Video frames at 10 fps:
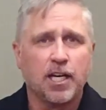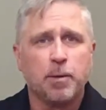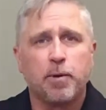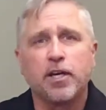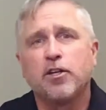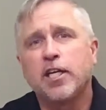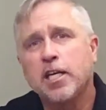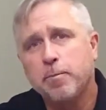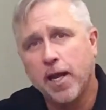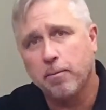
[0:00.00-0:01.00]
but you need
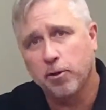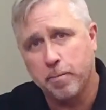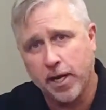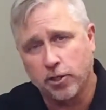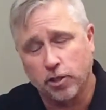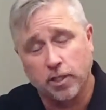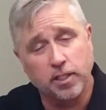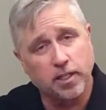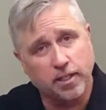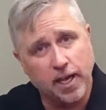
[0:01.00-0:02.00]
to be able to measure it,
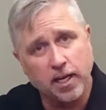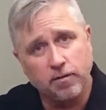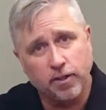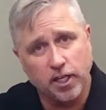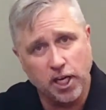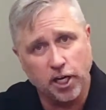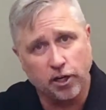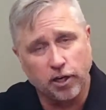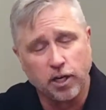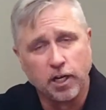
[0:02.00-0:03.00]
because at the end of the
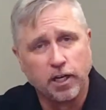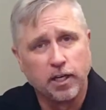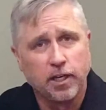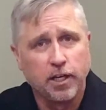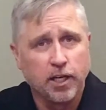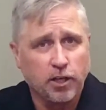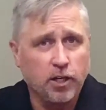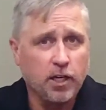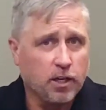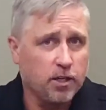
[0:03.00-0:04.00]
year, you
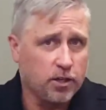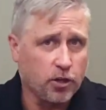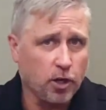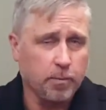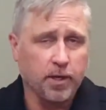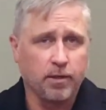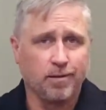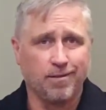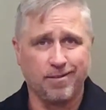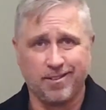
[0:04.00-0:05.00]
need to
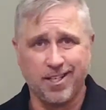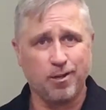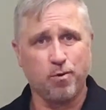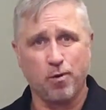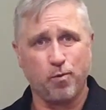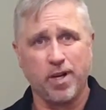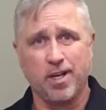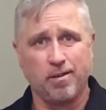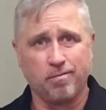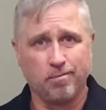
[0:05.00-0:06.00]
determine, did what
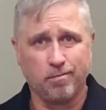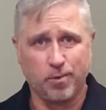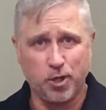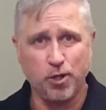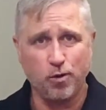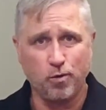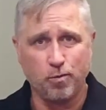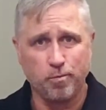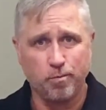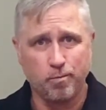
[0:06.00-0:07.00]
we
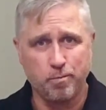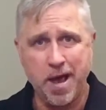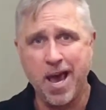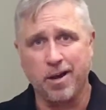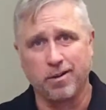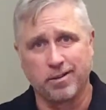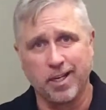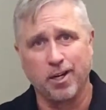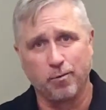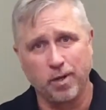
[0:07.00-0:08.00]
do matter?
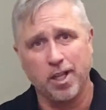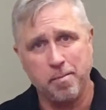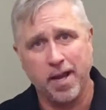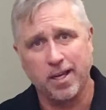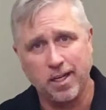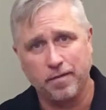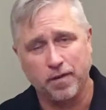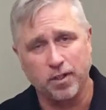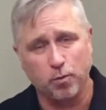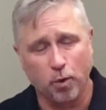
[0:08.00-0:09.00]
Did it really make a
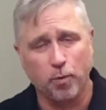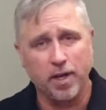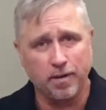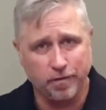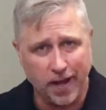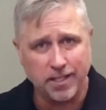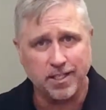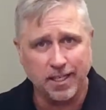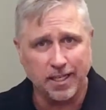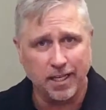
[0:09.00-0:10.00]
difference? Were we
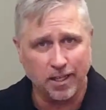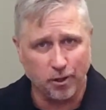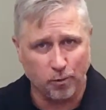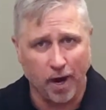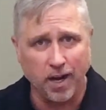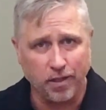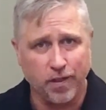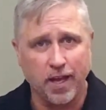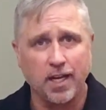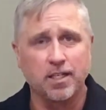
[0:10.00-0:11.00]
investing in the right
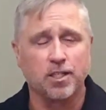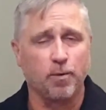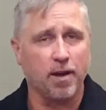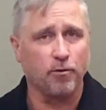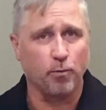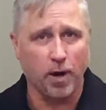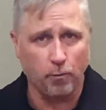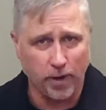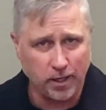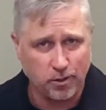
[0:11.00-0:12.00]
things? Do we have the right
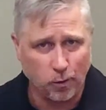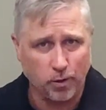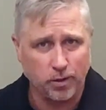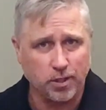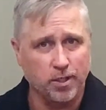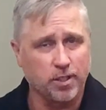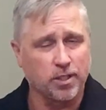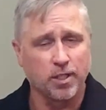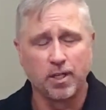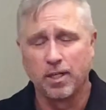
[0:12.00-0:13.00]
resources?